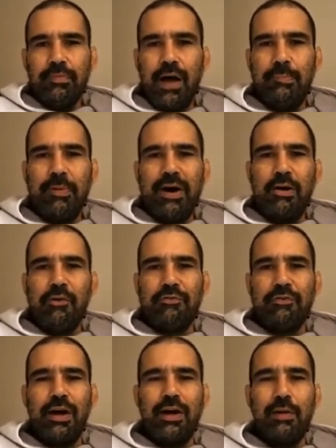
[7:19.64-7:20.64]
a part of it,
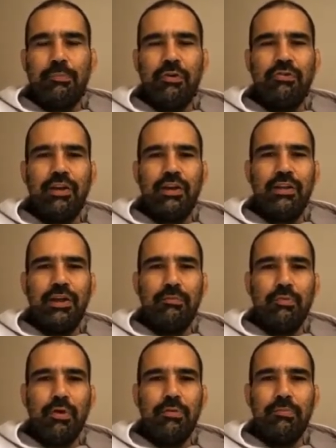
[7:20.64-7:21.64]
I appreciate they
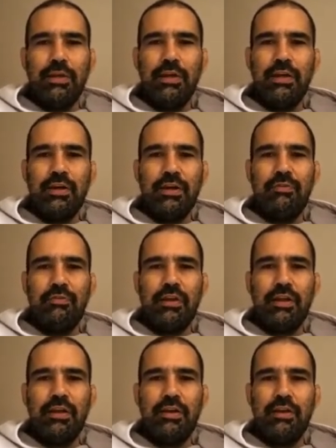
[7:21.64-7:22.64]
brought me here and
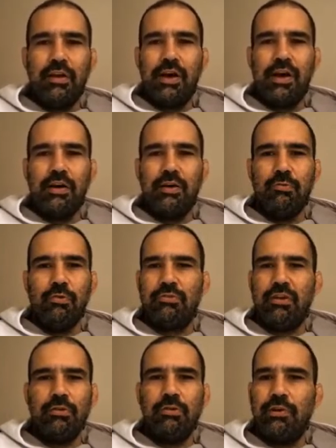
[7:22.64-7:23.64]
everything.
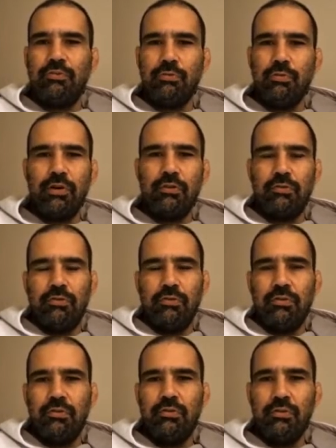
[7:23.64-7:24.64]
Wasn't going to work.
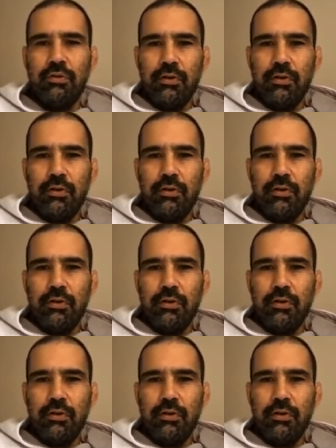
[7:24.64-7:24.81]
So